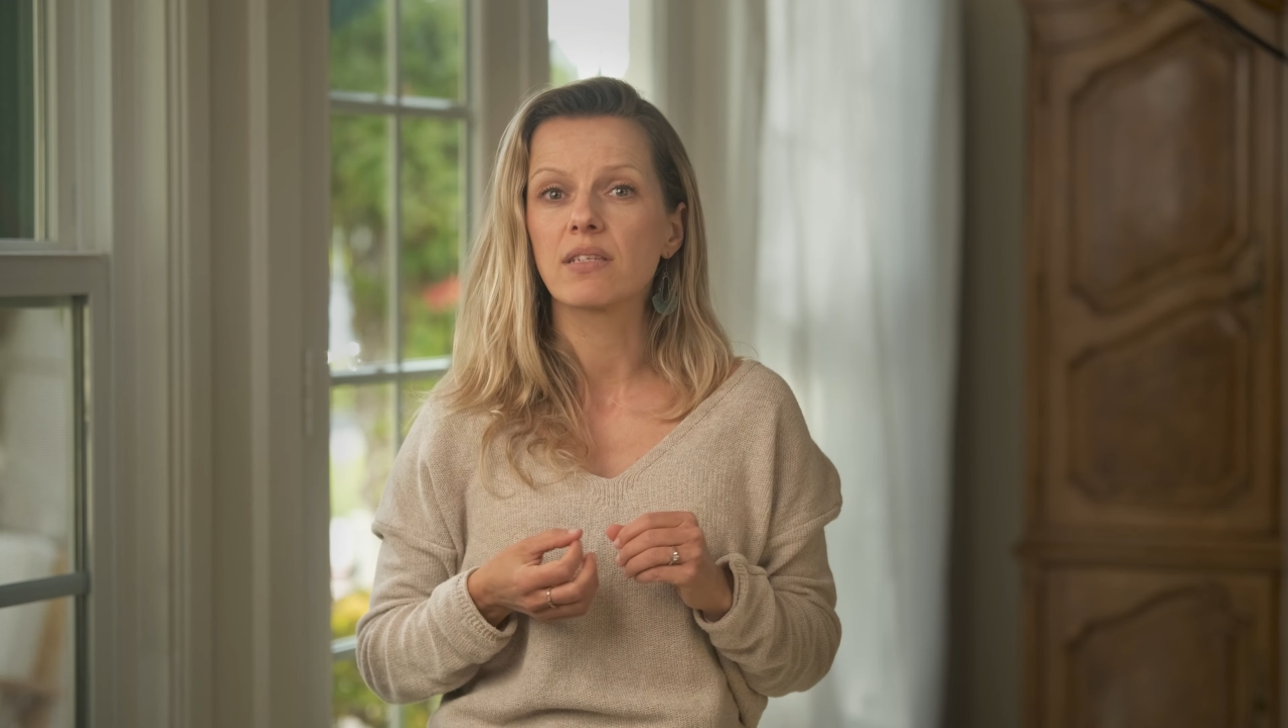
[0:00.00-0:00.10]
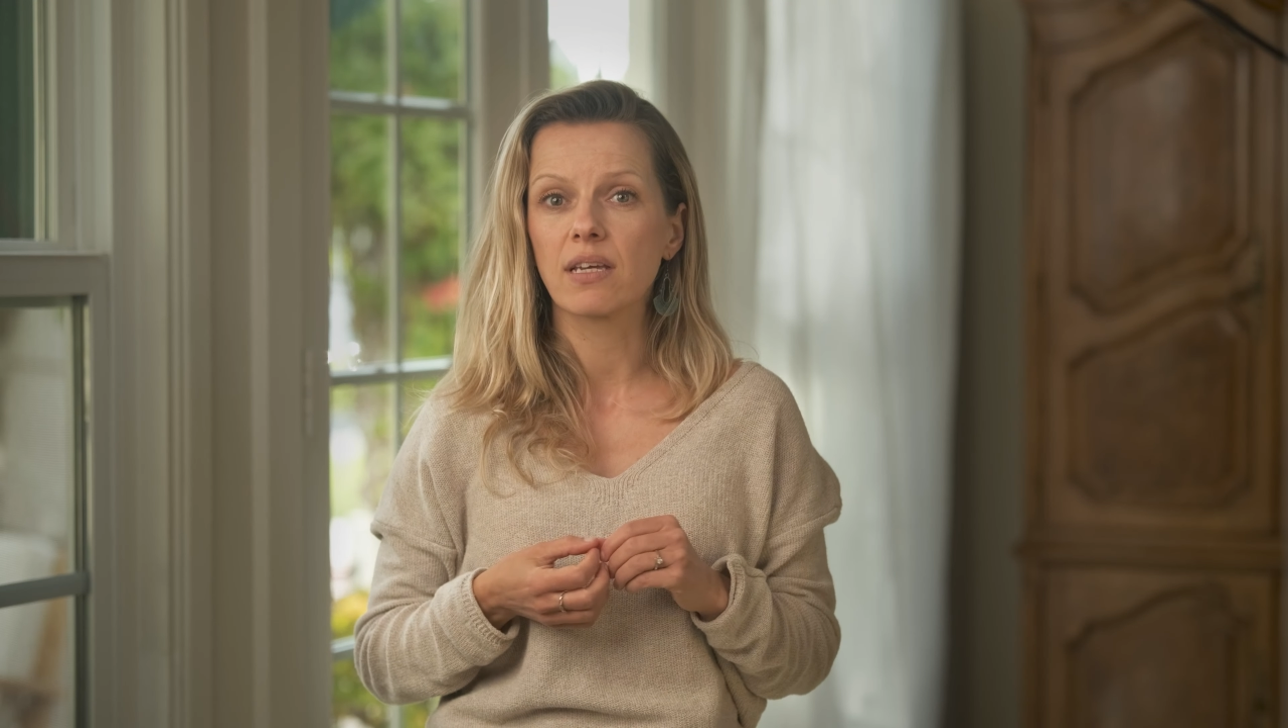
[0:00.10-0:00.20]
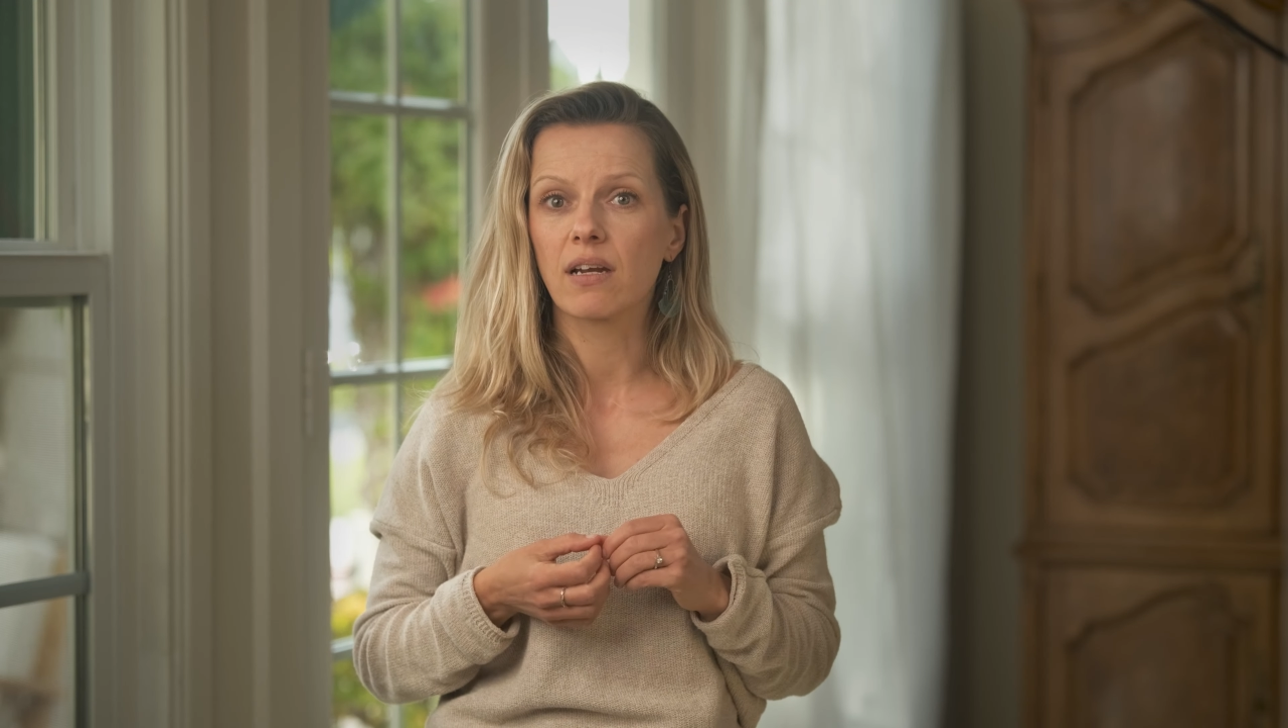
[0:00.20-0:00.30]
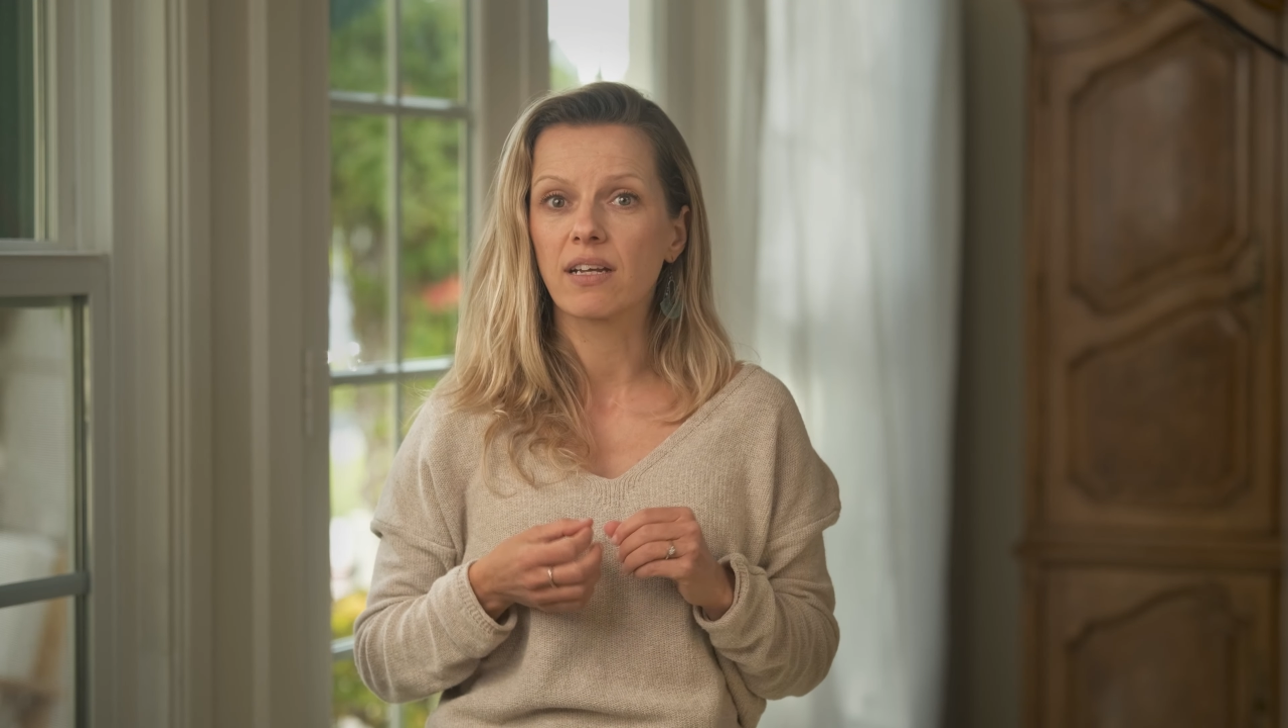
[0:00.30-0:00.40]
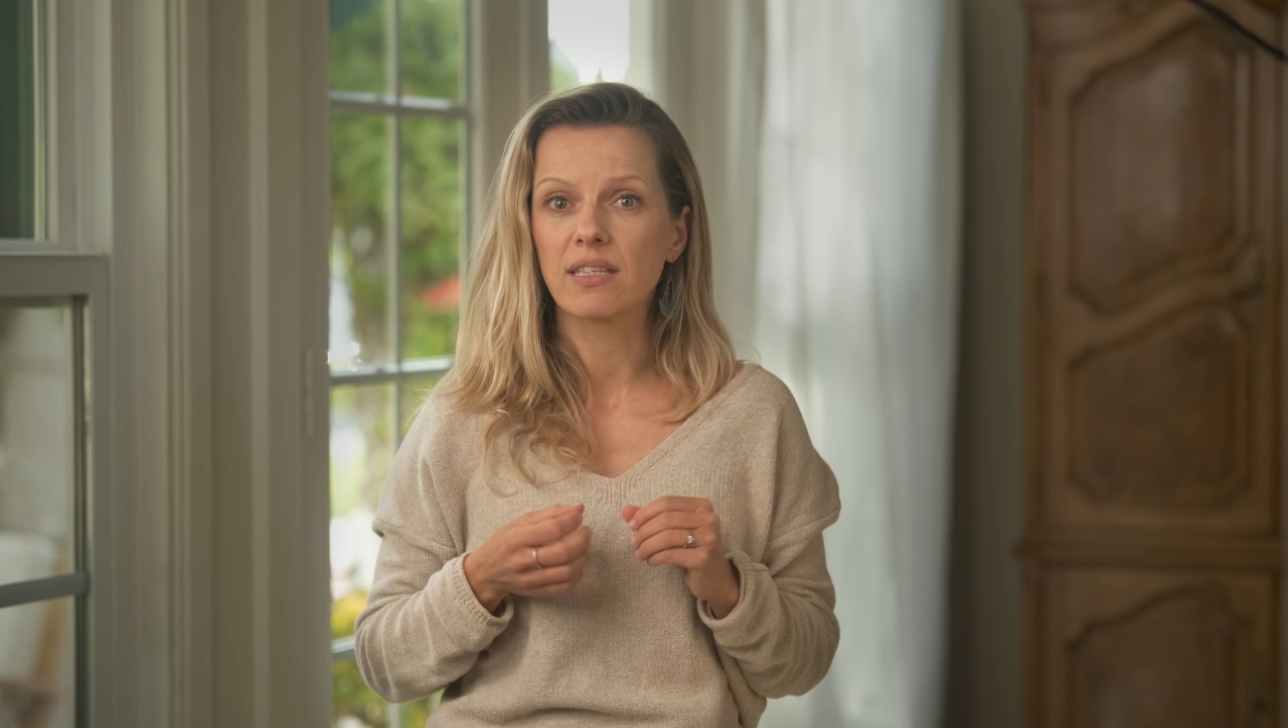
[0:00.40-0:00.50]
in
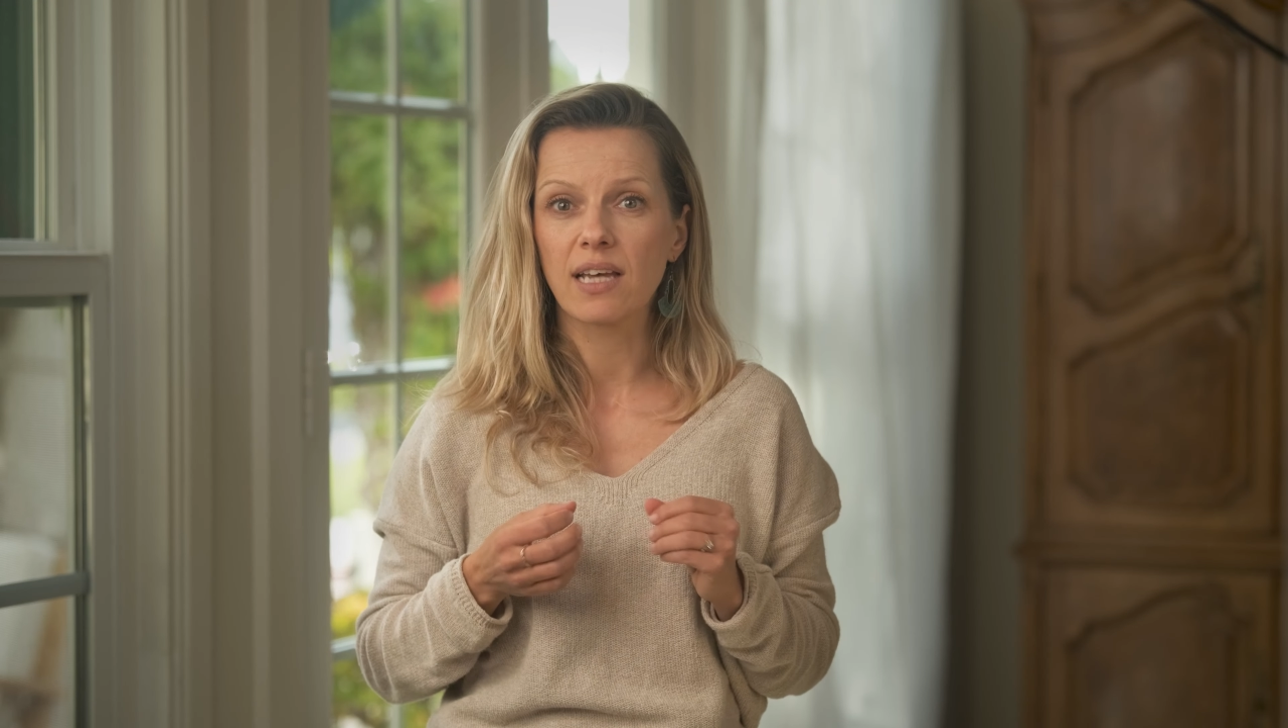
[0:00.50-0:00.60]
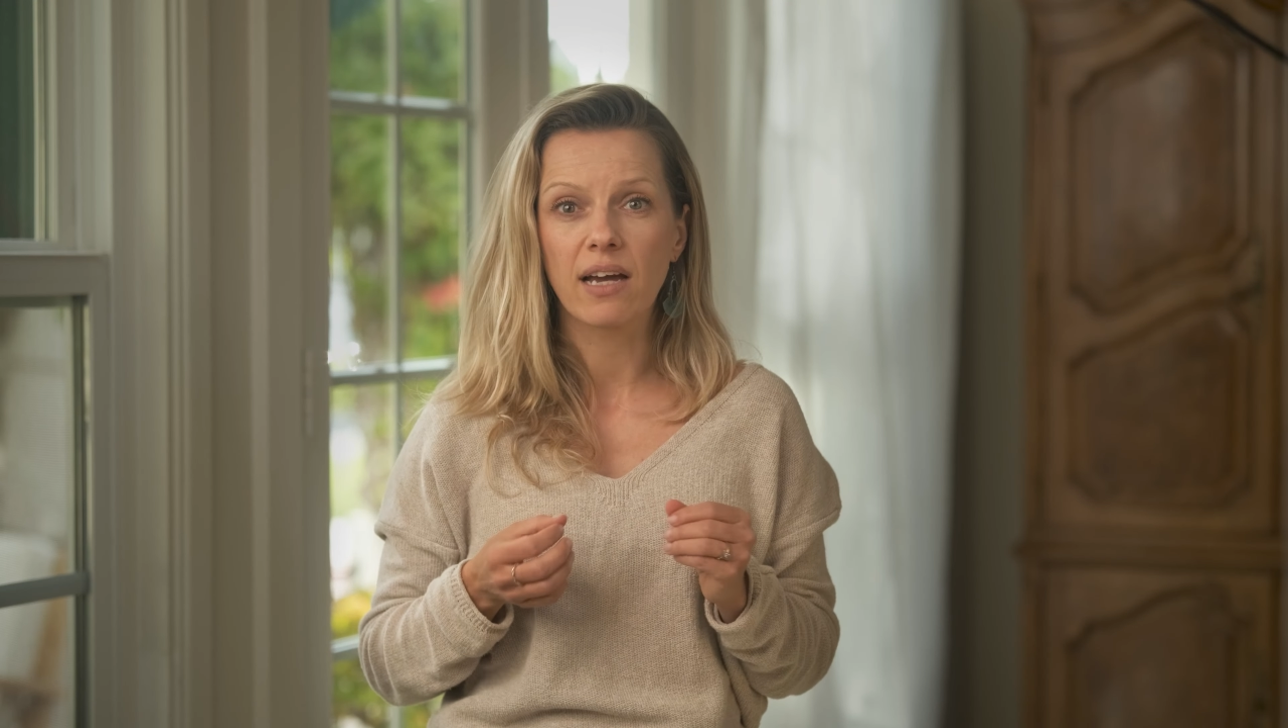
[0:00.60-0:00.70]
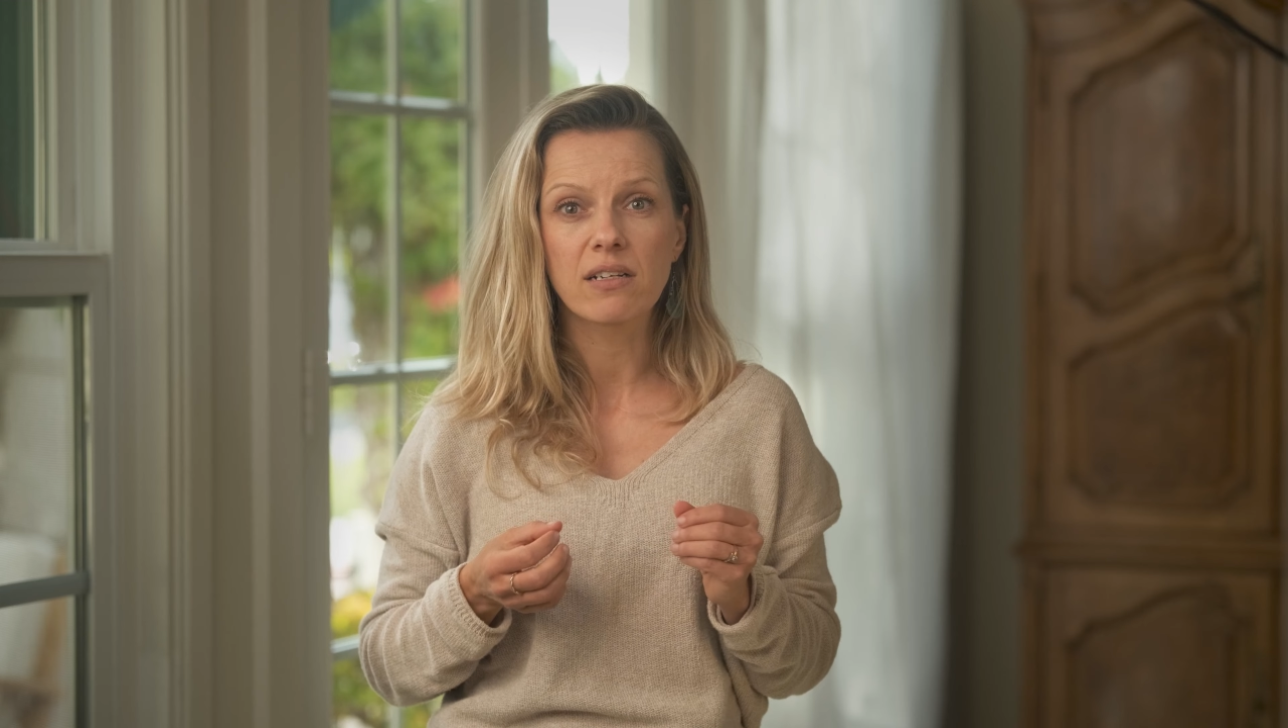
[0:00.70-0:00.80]
our entire